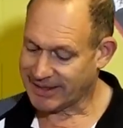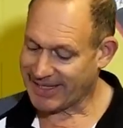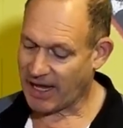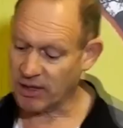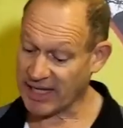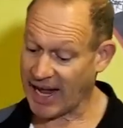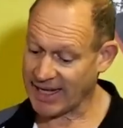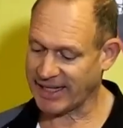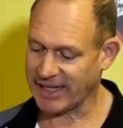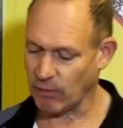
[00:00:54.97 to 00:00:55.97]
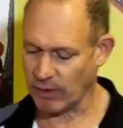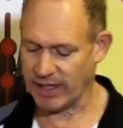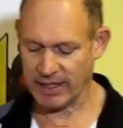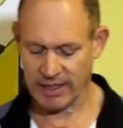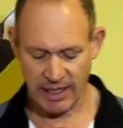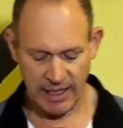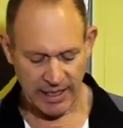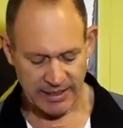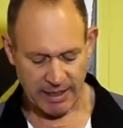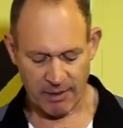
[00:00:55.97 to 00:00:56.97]
I'm starting with
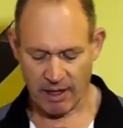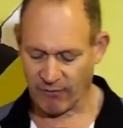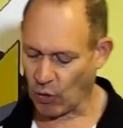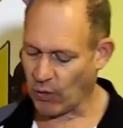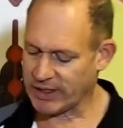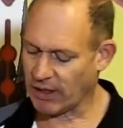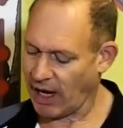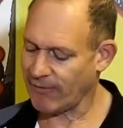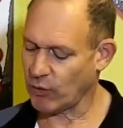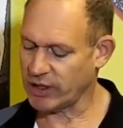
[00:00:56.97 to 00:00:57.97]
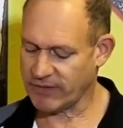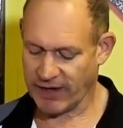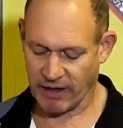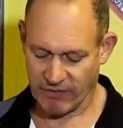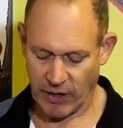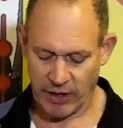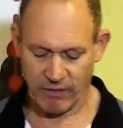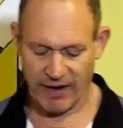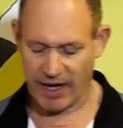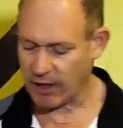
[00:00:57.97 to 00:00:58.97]
something that I've always, I've always found very good
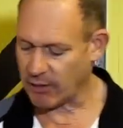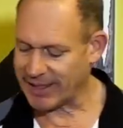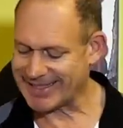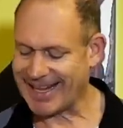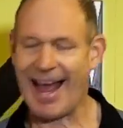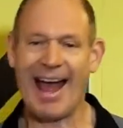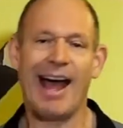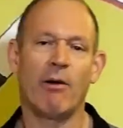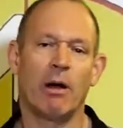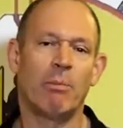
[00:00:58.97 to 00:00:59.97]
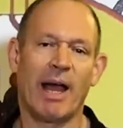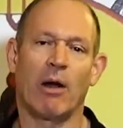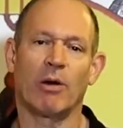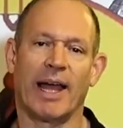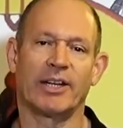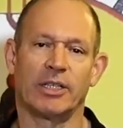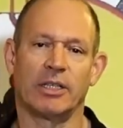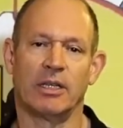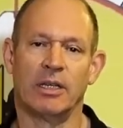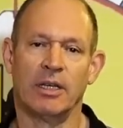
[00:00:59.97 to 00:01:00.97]
value is the Howa barreled action.